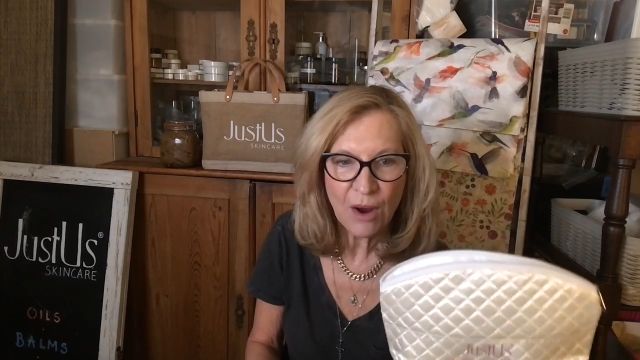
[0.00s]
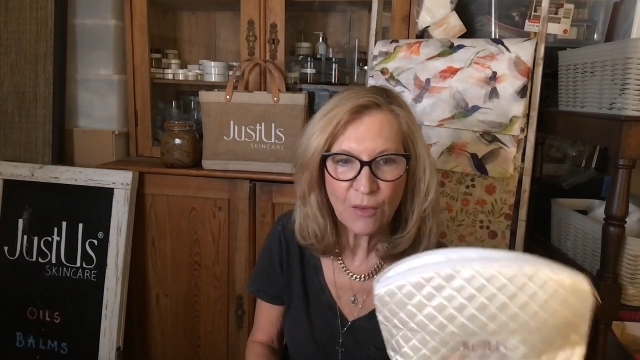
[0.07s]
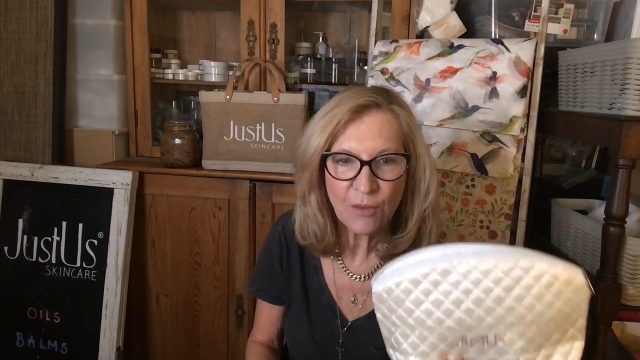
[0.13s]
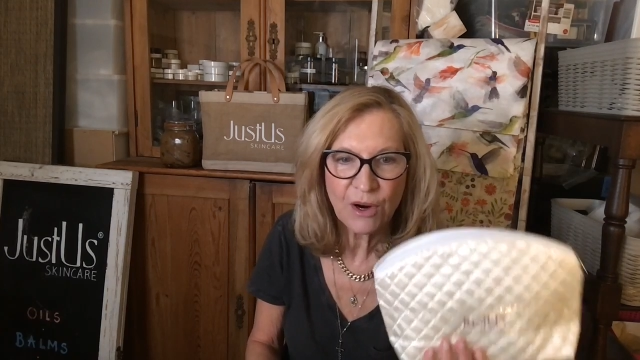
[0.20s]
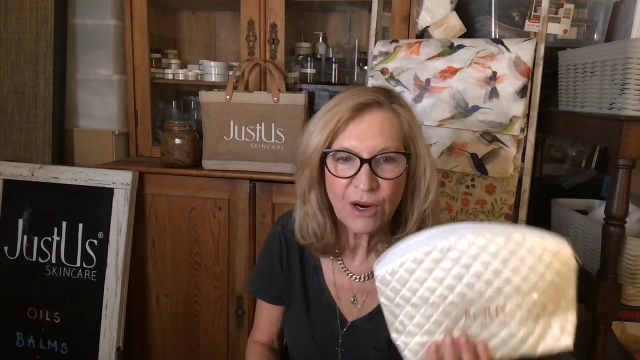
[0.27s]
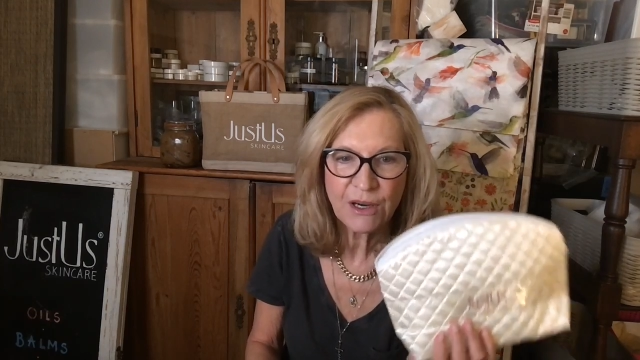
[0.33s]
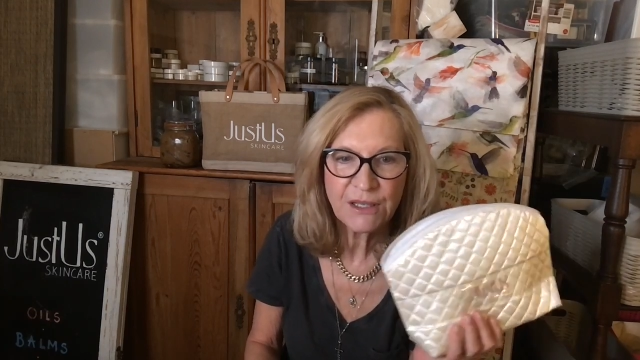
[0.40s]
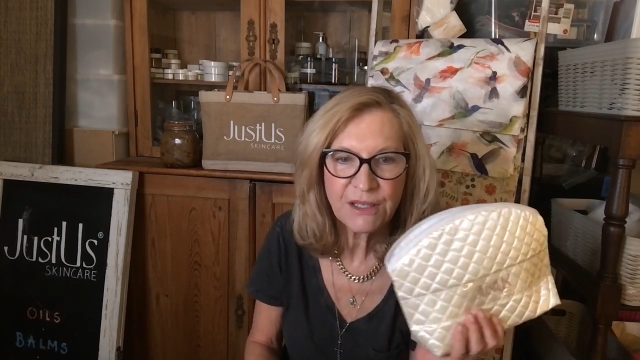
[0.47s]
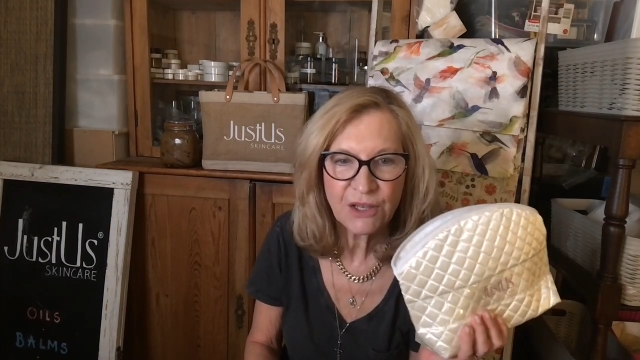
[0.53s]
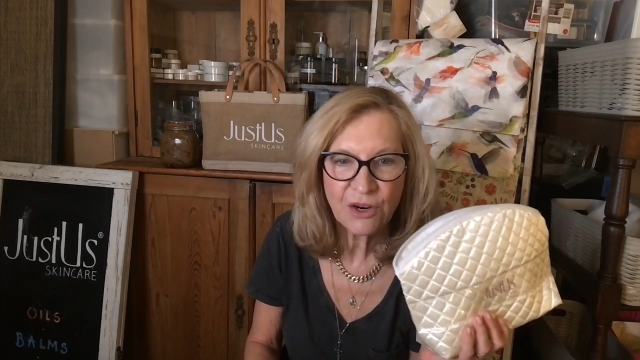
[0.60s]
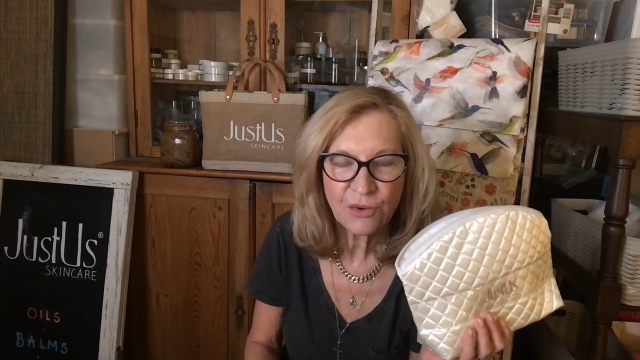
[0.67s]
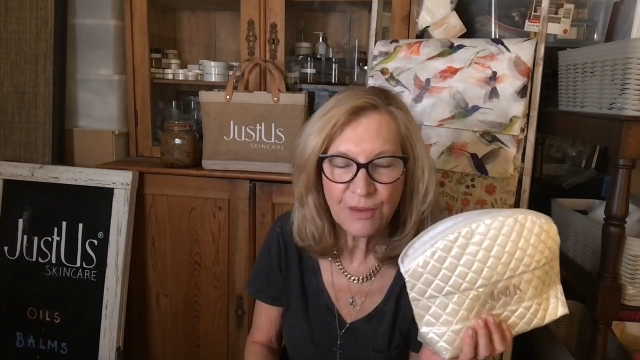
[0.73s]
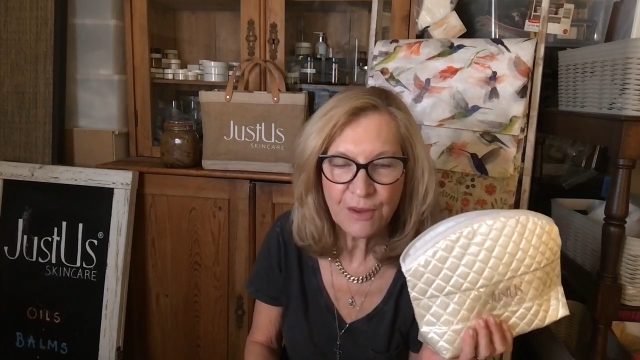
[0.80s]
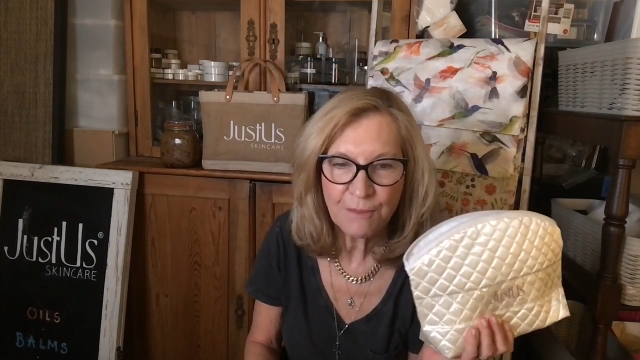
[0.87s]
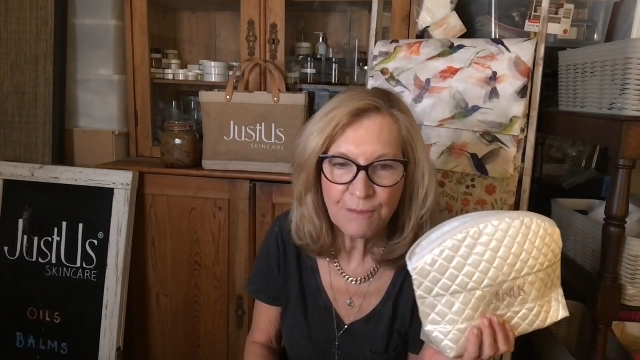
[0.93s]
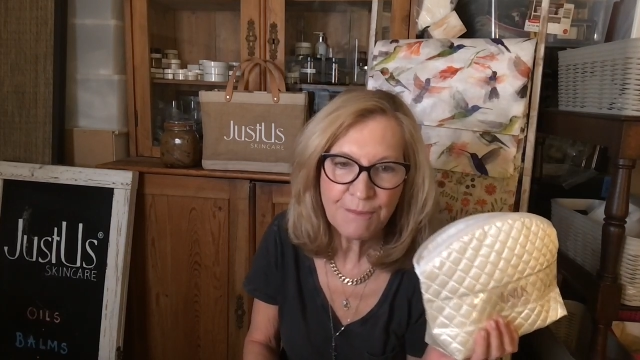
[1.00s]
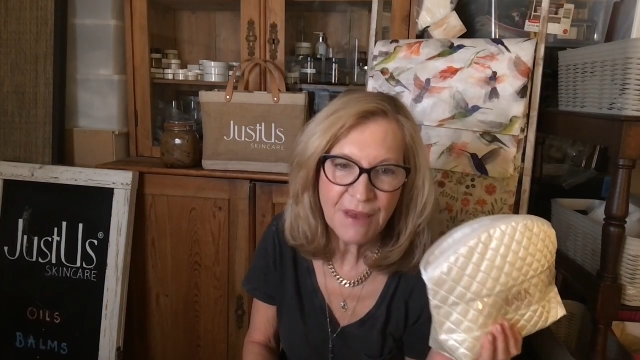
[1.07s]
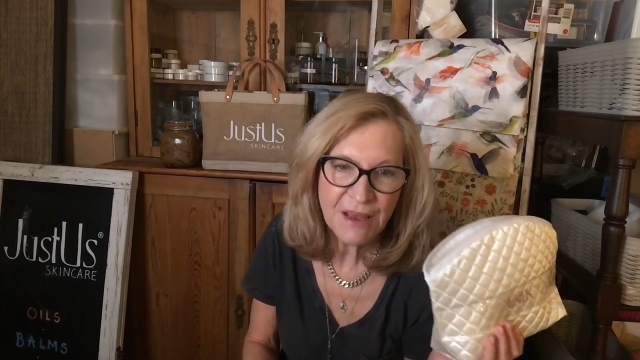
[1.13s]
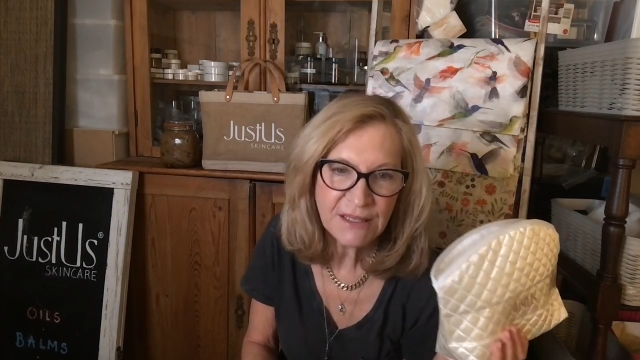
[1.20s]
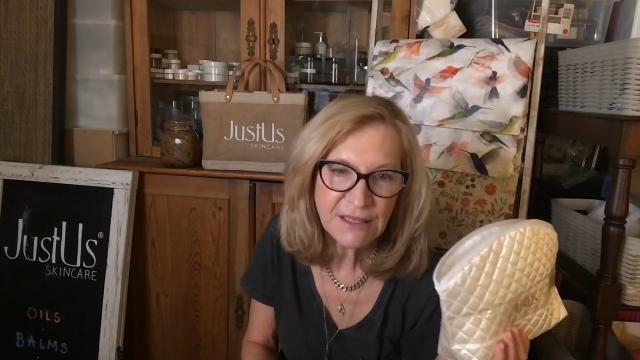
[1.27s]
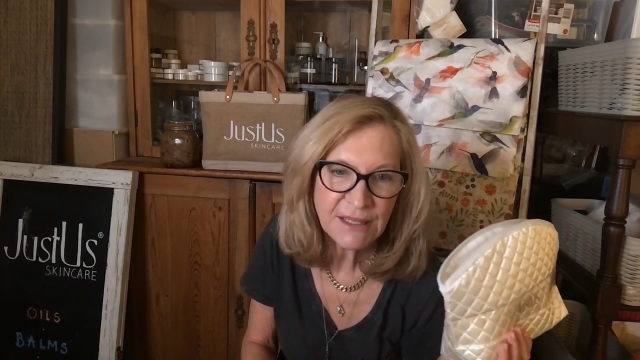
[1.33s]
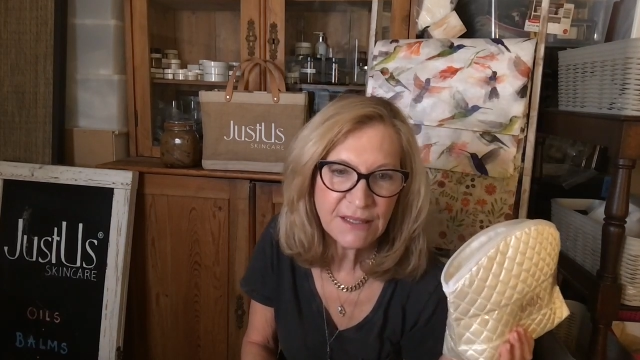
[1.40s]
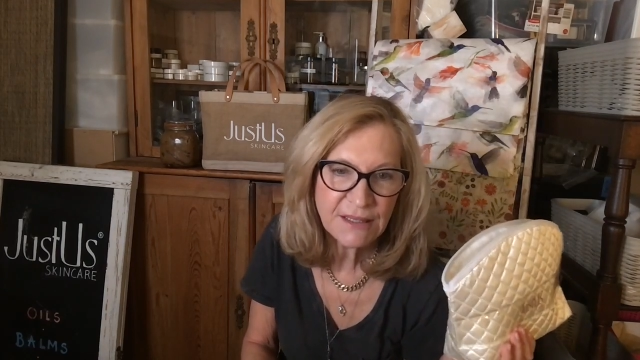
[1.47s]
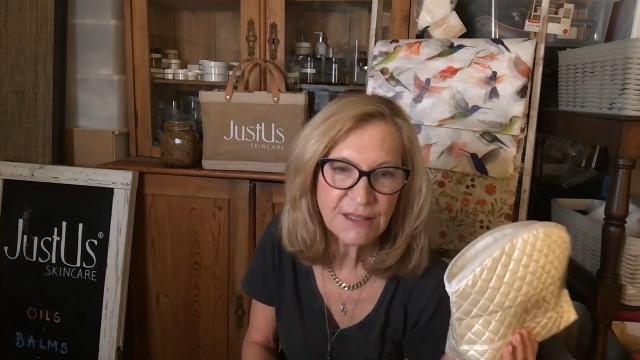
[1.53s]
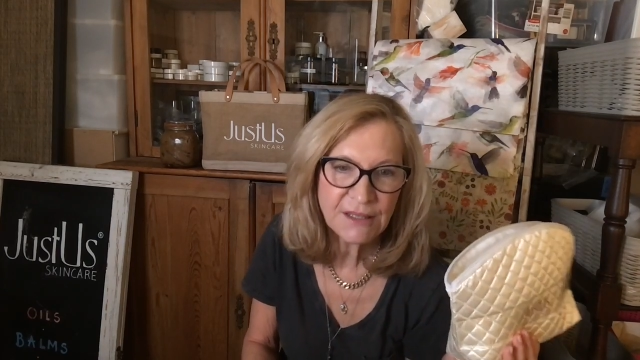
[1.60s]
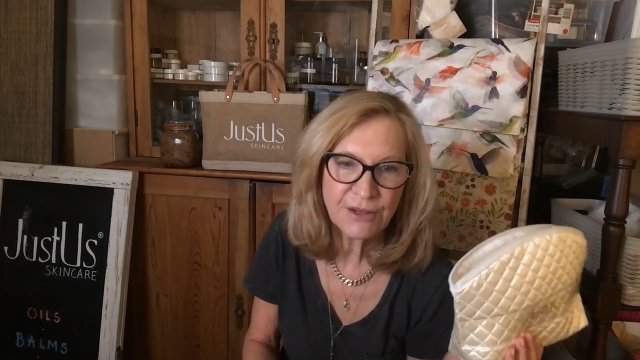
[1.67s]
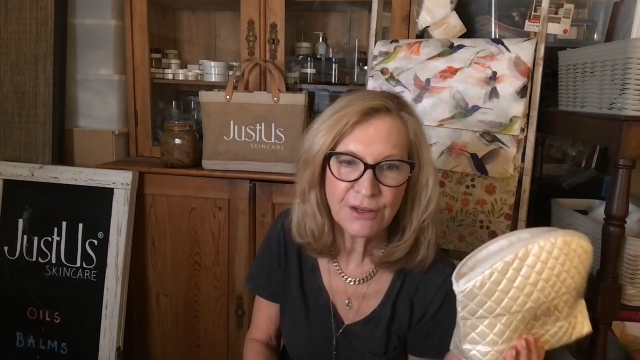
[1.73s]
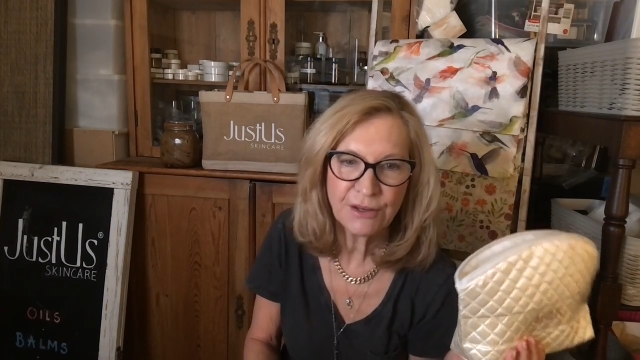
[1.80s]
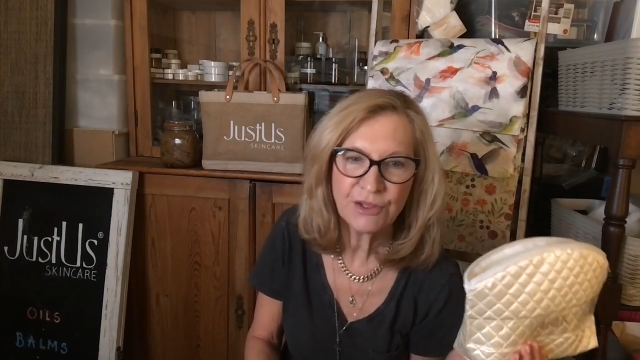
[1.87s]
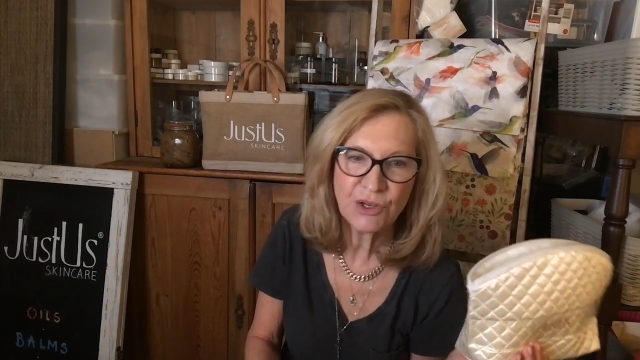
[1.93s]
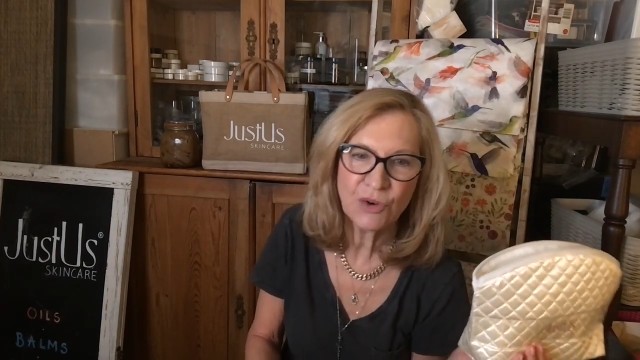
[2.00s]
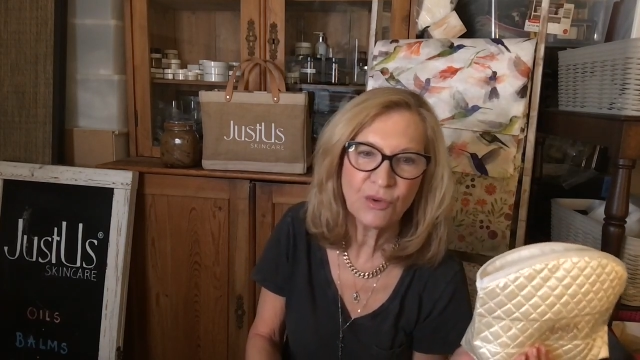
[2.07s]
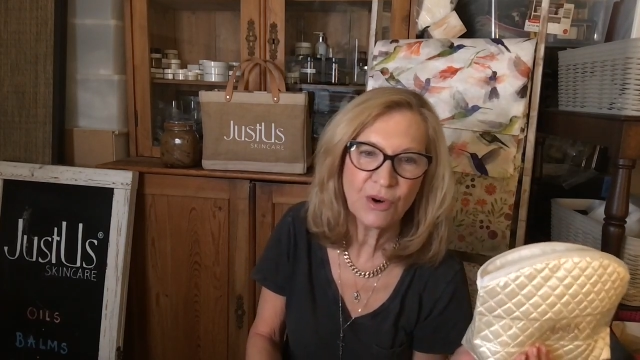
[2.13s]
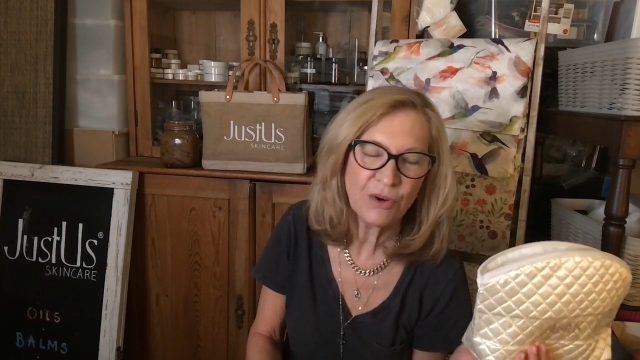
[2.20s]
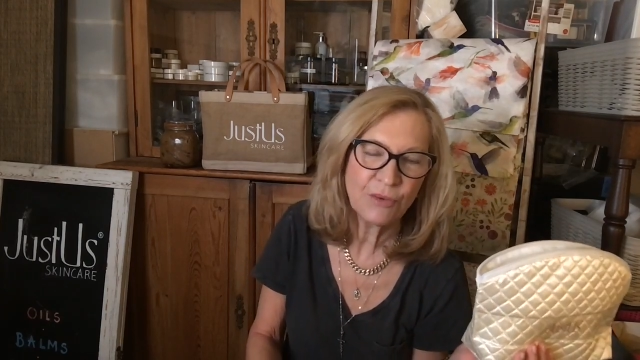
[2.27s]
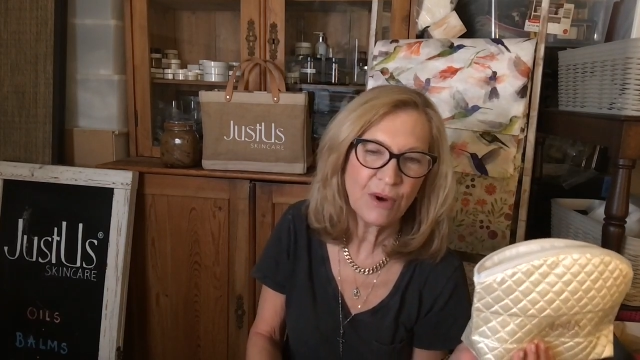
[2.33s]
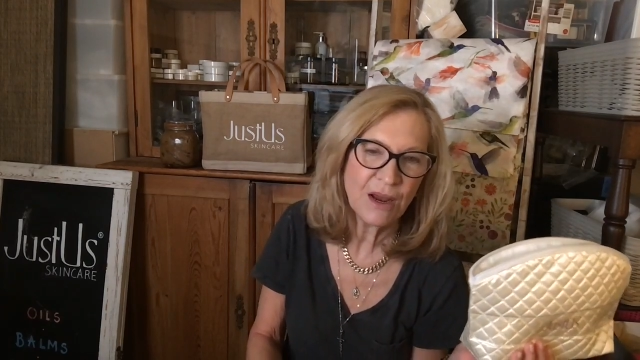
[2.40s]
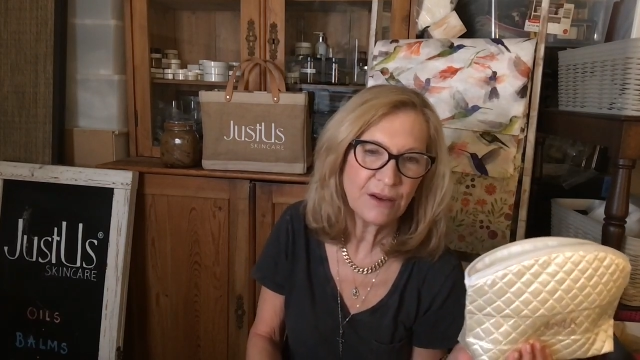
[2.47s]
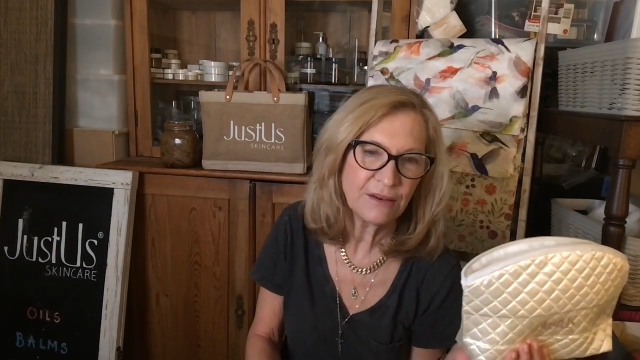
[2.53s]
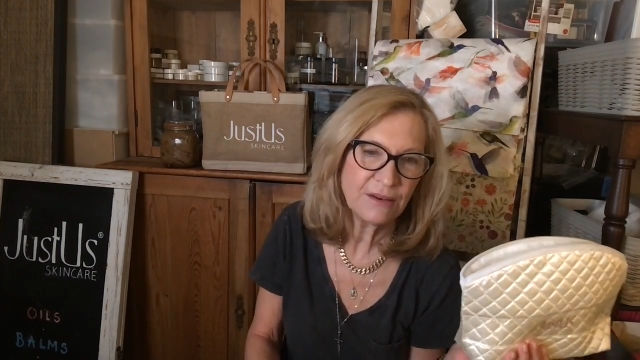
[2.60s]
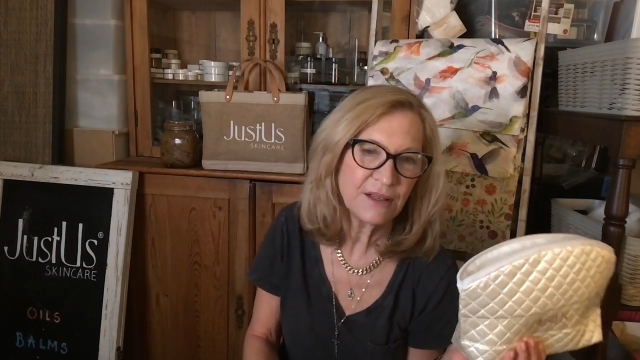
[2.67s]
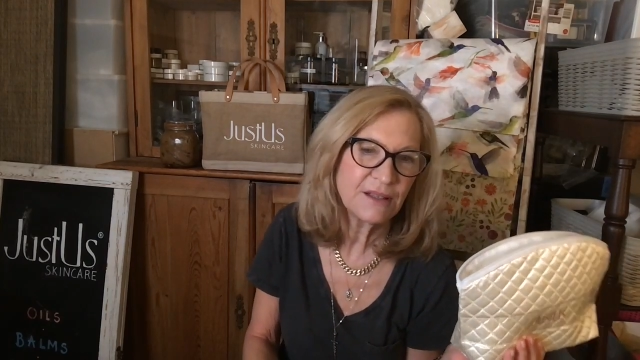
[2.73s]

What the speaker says: We're going to start with the basics so you don't run around